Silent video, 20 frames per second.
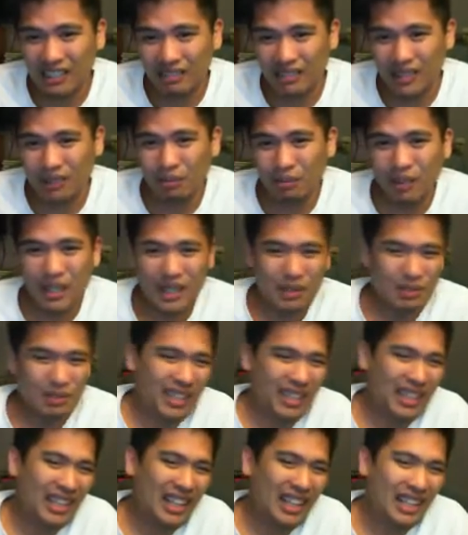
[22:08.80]
which makes
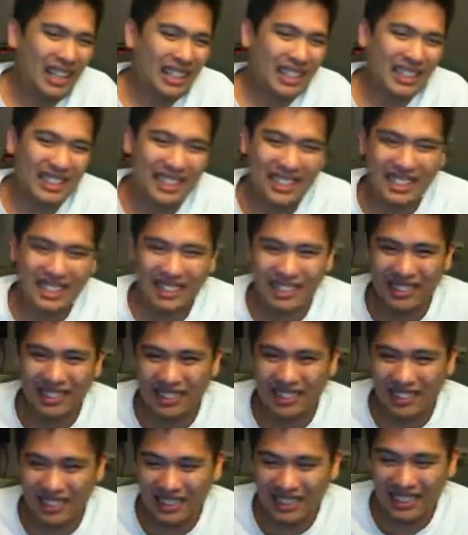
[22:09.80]
me not consider